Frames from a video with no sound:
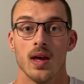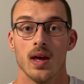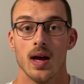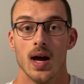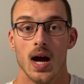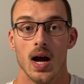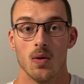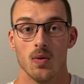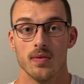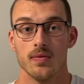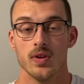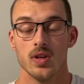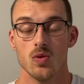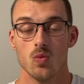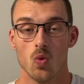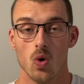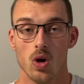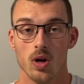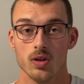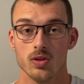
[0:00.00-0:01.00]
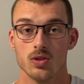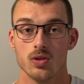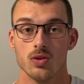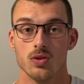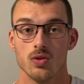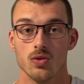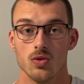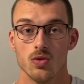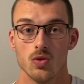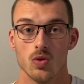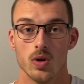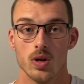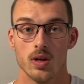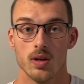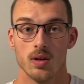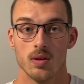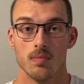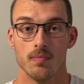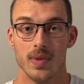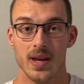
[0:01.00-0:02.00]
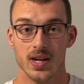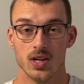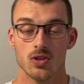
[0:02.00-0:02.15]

However, you want to make